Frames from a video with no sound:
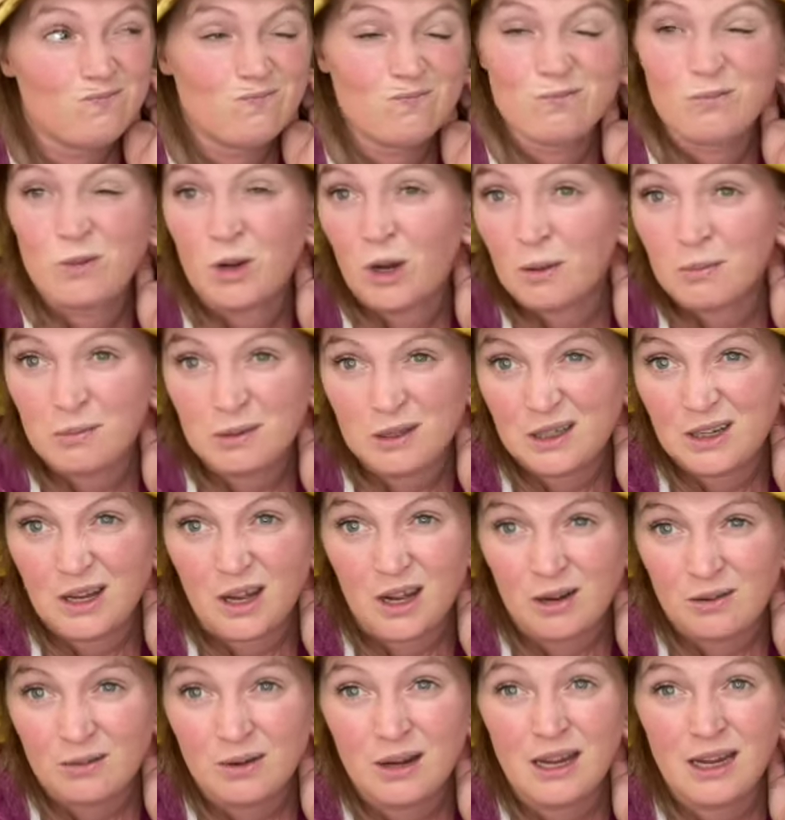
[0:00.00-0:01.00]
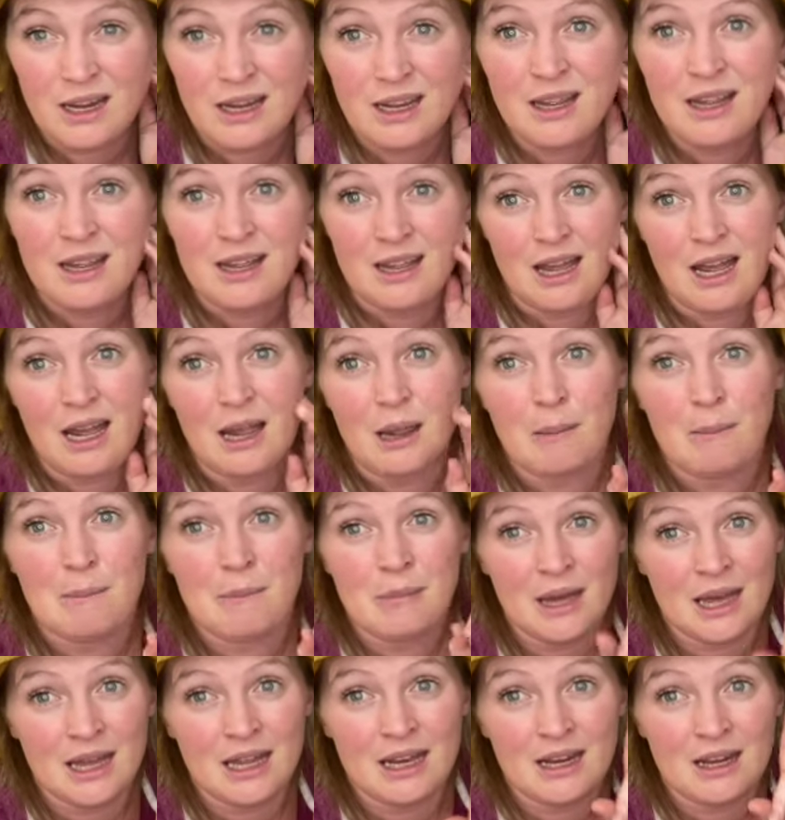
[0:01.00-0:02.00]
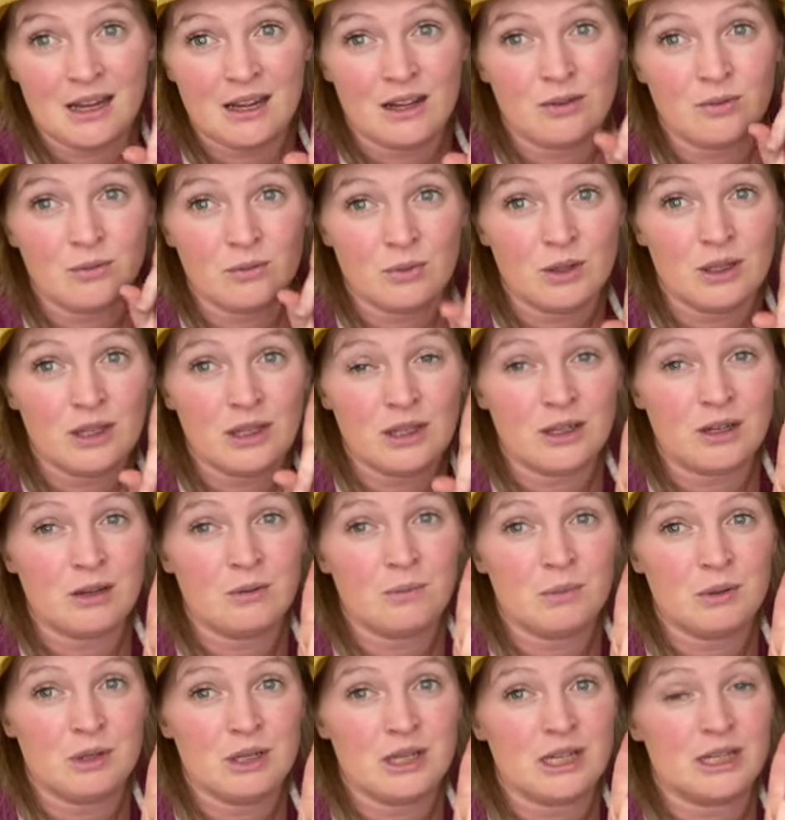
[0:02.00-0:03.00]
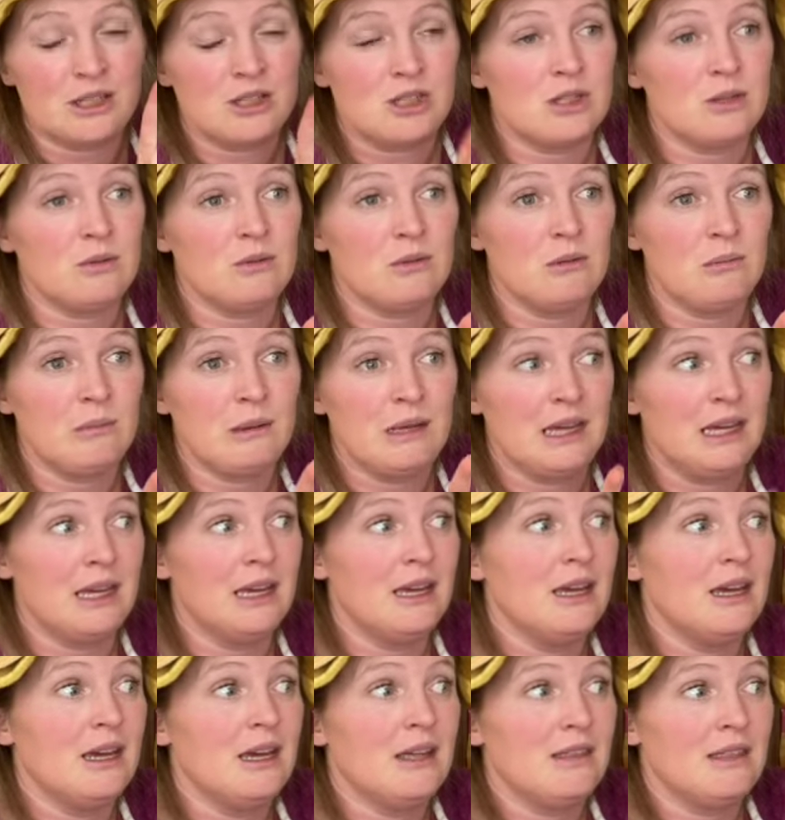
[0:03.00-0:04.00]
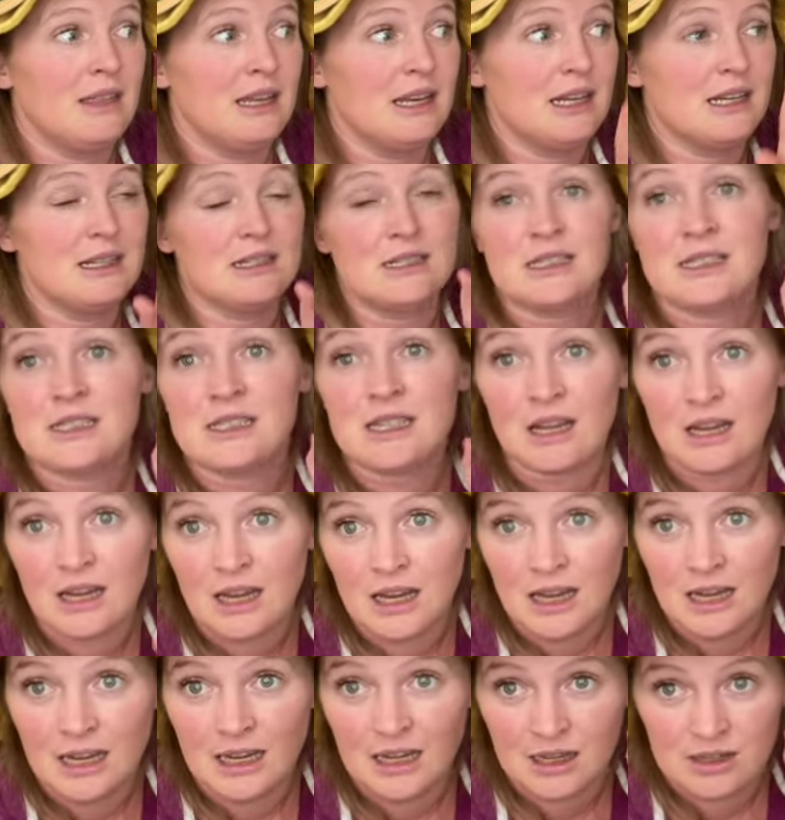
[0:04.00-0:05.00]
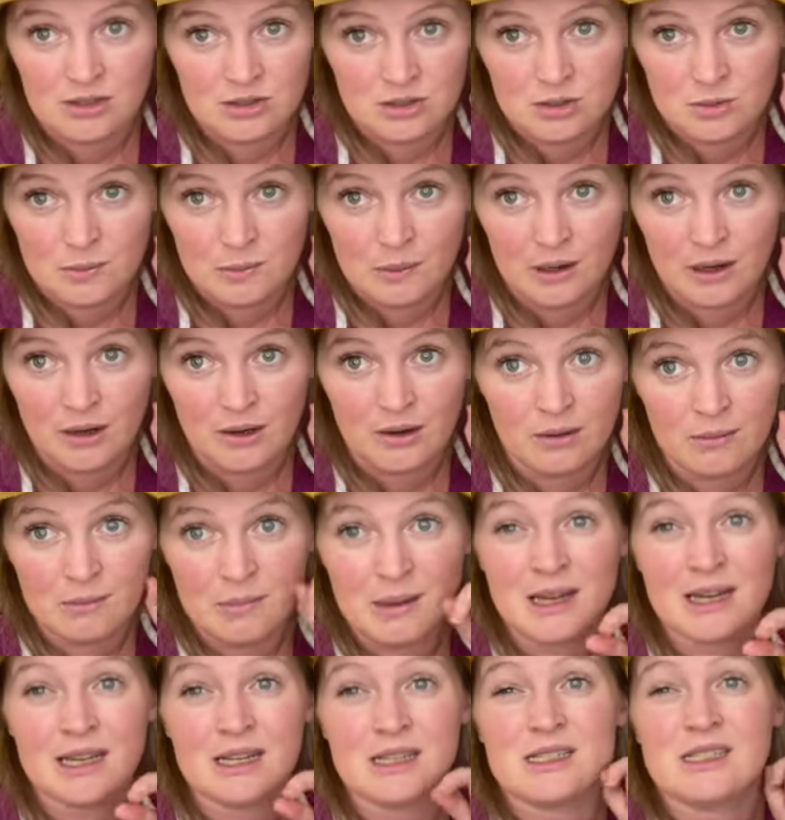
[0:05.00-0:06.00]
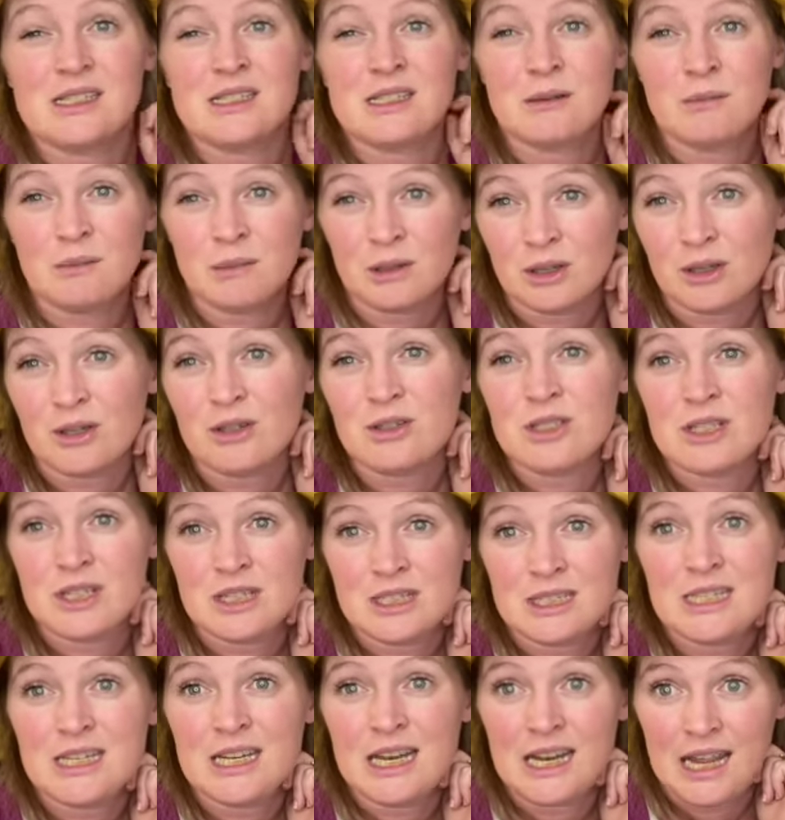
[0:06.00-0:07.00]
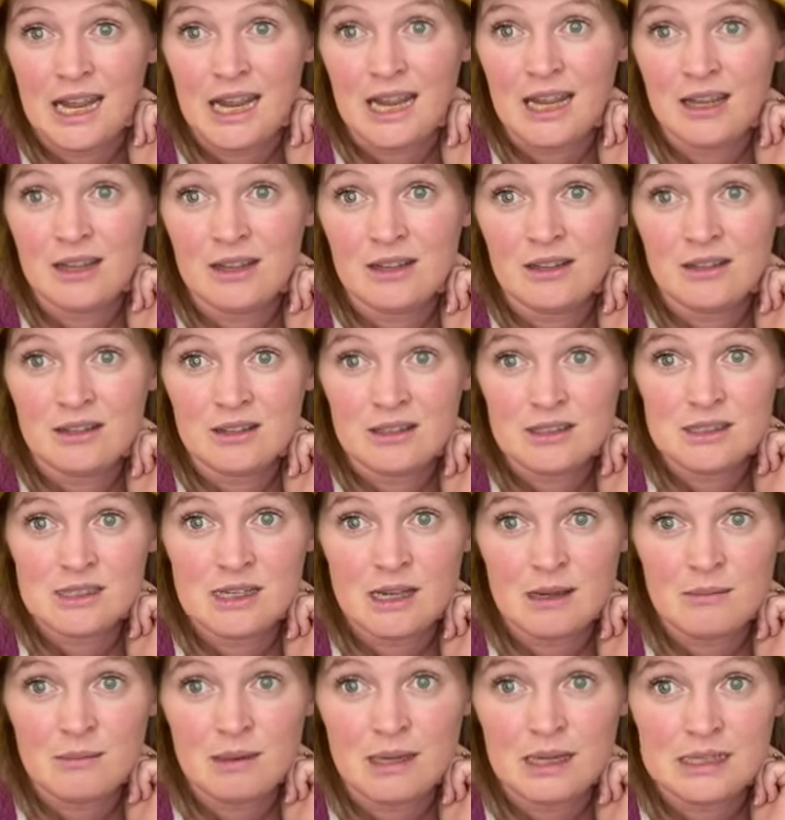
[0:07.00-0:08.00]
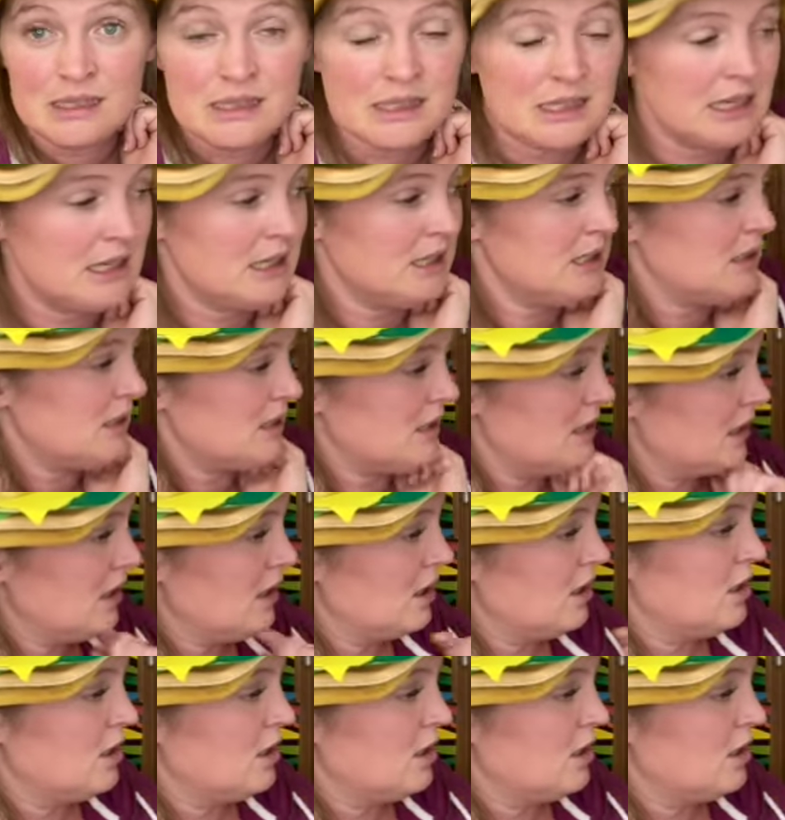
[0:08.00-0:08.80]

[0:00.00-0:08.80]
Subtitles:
Probably not, right? I bet a really good prediction would be that it's sunny again tomorrow. I bet it's similar to today. Does that make sense?